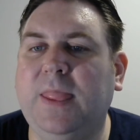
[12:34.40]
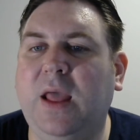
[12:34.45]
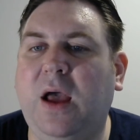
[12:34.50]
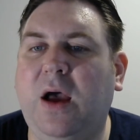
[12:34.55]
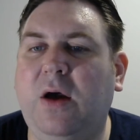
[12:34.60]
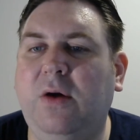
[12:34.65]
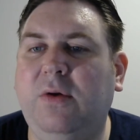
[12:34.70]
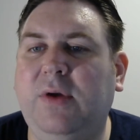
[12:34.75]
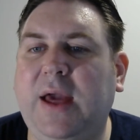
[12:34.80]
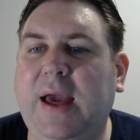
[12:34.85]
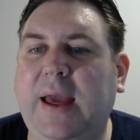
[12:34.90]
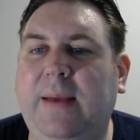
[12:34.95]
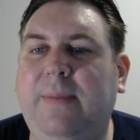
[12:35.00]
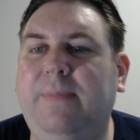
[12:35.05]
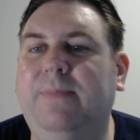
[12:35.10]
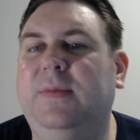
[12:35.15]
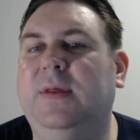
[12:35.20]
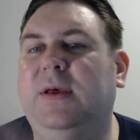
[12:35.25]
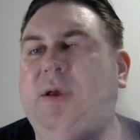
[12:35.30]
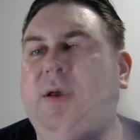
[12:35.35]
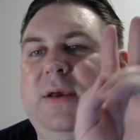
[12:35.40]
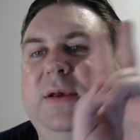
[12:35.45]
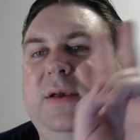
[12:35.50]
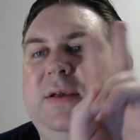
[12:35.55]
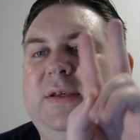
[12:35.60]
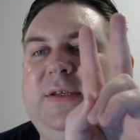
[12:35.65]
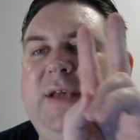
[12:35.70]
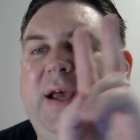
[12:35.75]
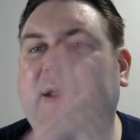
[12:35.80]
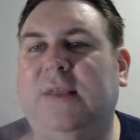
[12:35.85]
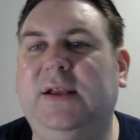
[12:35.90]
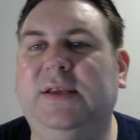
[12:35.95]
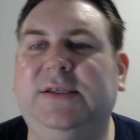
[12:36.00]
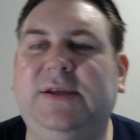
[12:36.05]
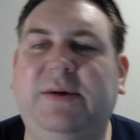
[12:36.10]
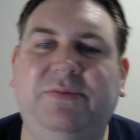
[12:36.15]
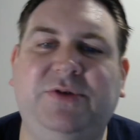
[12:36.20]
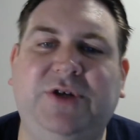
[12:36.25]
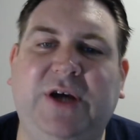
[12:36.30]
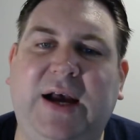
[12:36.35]
Okay, second
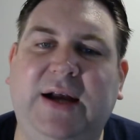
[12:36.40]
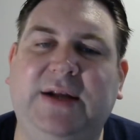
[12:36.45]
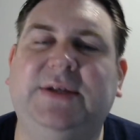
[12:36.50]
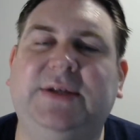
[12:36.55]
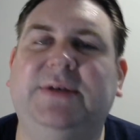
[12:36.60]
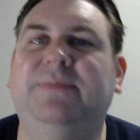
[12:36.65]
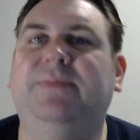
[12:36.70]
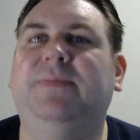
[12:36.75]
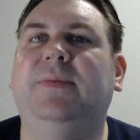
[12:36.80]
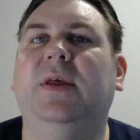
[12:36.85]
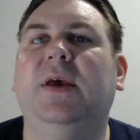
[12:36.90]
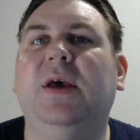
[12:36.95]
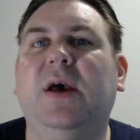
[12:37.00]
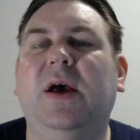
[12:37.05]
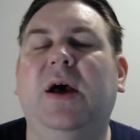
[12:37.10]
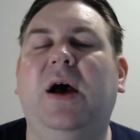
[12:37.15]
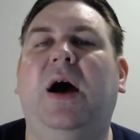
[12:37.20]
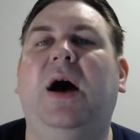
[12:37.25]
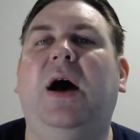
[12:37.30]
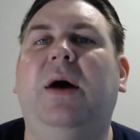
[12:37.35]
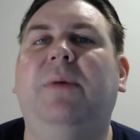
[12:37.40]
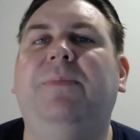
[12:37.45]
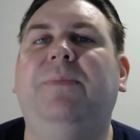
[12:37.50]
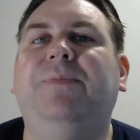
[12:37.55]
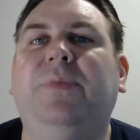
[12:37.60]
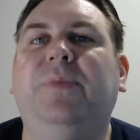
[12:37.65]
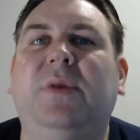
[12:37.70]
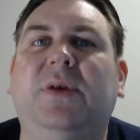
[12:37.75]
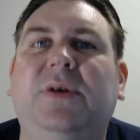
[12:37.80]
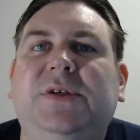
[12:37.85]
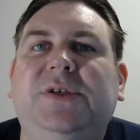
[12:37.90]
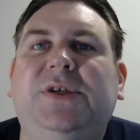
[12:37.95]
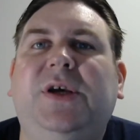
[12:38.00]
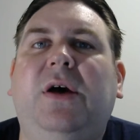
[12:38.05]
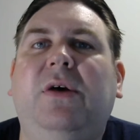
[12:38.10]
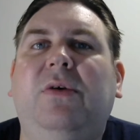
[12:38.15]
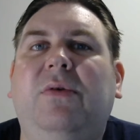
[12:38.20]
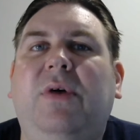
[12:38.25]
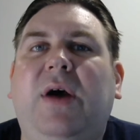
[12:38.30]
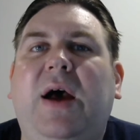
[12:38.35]
subject.
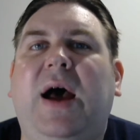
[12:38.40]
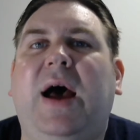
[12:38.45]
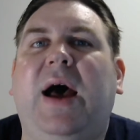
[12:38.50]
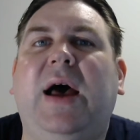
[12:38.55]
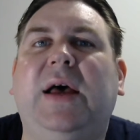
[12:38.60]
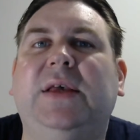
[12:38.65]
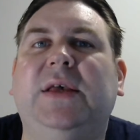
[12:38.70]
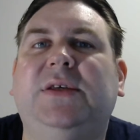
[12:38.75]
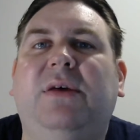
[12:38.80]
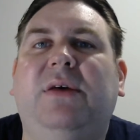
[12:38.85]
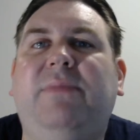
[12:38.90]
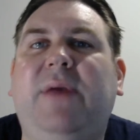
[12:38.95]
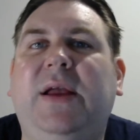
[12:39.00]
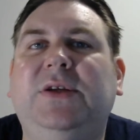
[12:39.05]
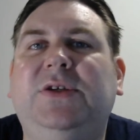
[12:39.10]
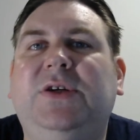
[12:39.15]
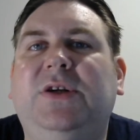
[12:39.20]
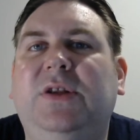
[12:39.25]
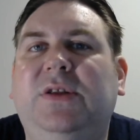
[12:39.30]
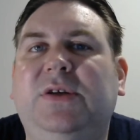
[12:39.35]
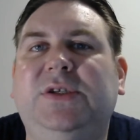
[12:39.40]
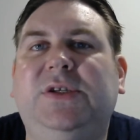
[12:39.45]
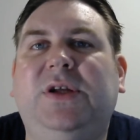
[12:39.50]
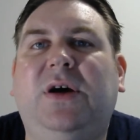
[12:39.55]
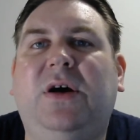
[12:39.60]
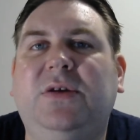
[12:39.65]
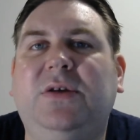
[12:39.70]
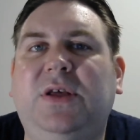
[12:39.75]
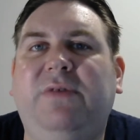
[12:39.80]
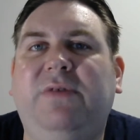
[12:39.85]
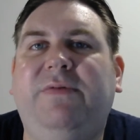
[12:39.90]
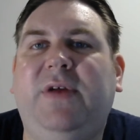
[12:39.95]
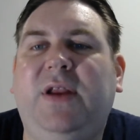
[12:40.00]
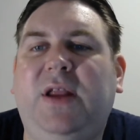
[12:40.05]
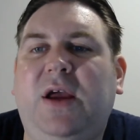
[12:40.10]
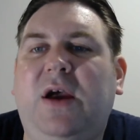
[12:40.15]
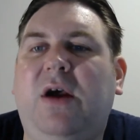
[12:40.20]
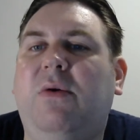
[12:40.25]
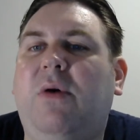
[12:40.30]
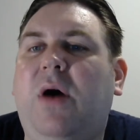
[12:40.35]
So as I mentioned at the start of the
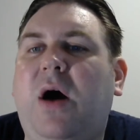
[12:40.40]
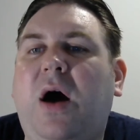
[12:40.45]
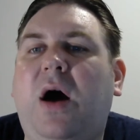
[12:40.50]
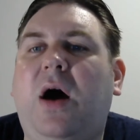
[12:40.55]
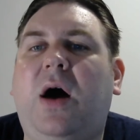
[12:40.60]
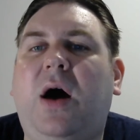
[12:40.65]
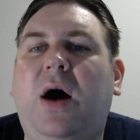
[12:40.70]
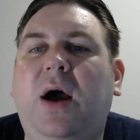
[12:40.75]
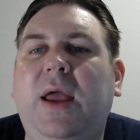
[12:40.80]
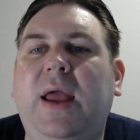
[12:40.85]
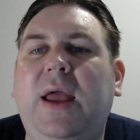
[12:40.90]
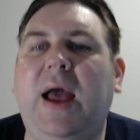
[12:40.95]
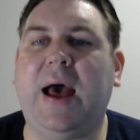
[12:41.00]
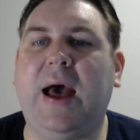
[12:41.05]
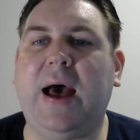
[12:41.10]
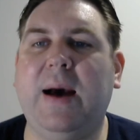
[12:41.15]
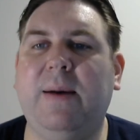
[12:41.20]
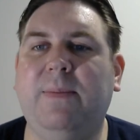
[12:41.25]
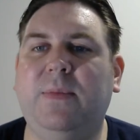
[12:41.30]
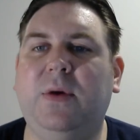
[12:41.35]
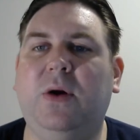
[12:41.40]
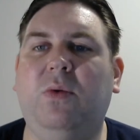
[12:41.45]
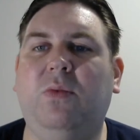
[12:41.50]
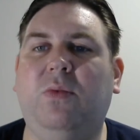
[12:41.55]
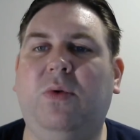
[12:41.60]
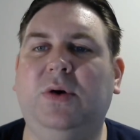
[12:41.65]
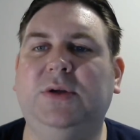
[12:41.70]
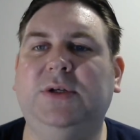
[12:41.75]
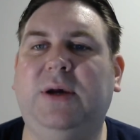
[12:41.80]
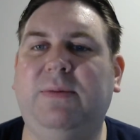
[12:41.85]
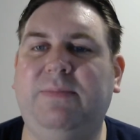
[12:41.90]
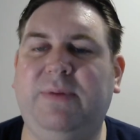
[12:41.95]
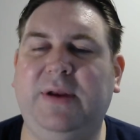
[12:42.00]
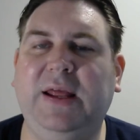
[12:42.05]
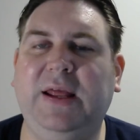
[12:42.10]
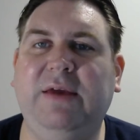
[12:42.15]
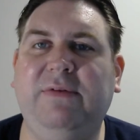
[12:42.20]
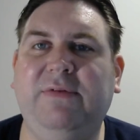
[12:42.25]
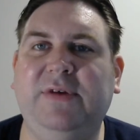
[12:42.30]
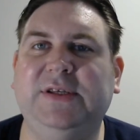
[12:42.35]
video, I am what I
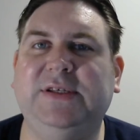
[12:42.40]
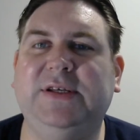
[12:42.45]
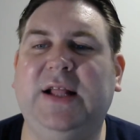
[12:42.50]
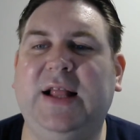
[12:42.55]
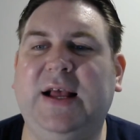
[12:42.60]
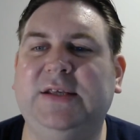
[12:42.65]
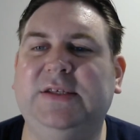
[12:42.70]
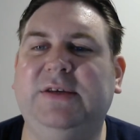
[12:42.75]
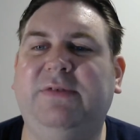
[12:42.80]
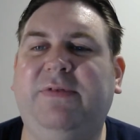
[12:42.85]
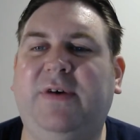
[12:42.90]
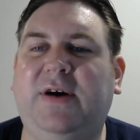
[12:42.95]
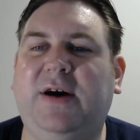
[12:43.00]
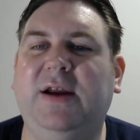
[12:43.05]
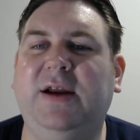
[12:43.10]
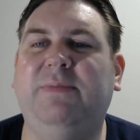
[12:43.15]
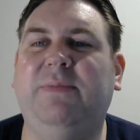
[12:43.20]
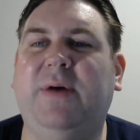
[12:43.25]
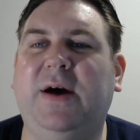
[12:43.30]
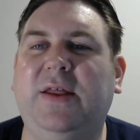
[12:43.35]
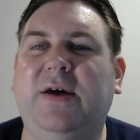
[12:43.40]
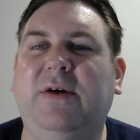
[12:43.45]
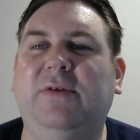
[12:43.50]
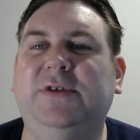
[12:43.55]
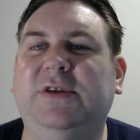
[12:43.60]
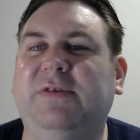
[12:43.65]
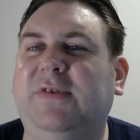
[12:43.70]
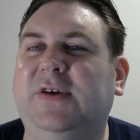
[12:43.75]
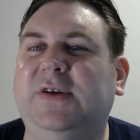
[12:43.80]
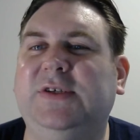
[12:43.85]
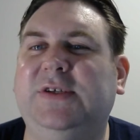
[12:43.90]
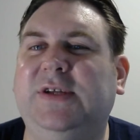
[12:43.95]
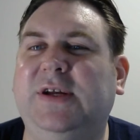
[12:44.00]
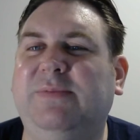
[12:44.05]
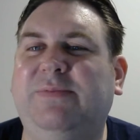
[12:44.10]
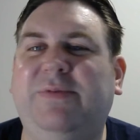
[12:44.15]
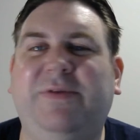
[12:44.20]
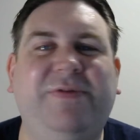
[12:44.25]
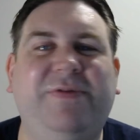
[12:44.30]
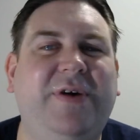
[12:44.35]
believe is classified by those of us
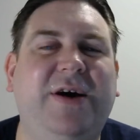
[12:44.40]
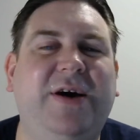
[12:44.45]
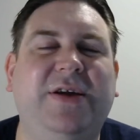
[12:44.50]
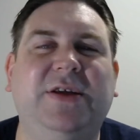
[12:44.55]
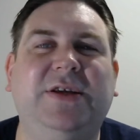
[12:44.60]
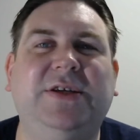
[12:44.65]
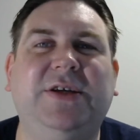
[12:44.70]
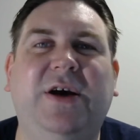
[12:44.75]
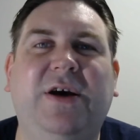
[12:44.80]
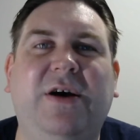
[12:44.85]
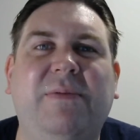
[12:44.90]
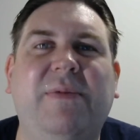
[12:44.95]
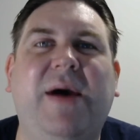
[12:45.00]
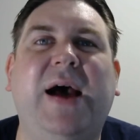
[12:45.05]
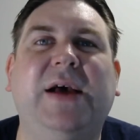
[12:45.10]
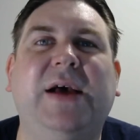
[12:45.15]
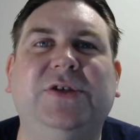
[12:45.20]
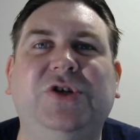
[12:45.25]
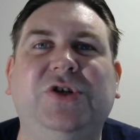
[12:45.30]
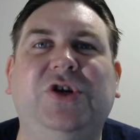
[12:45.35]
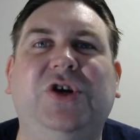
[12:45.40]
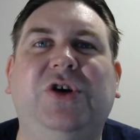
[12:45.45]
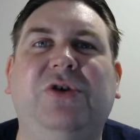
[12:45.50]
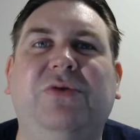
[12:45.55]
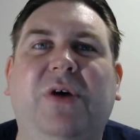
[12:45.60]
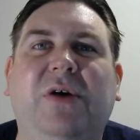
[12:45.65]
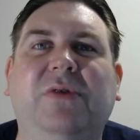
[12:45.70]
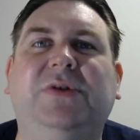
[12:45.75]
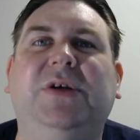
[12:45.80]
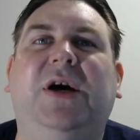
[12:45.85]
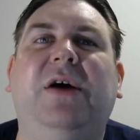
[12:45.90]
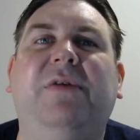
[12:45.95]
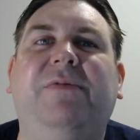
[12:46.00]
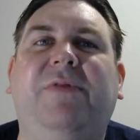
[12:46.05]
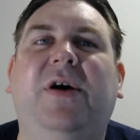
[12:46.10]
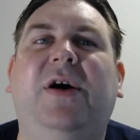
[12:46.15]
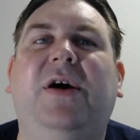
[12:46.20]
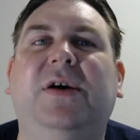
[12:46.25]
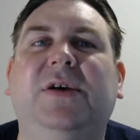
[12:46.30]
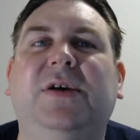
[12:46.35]
that prefer the term as
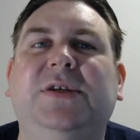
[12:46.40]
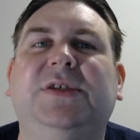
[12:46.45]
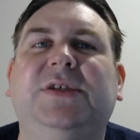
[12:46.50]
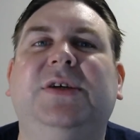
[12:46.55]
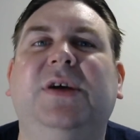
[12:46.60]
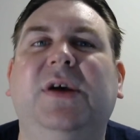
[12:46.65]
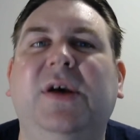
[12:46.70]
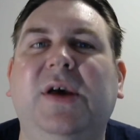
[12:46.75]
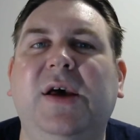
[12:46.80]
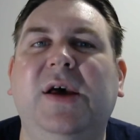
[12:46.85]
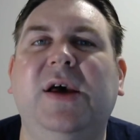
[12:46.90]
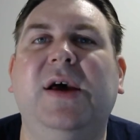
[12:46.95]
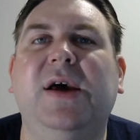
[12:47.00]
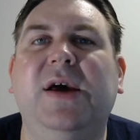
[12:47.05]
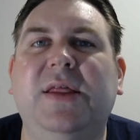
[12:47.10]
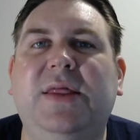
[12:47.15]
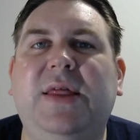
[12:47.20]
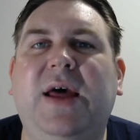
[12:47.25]
neurodiverse.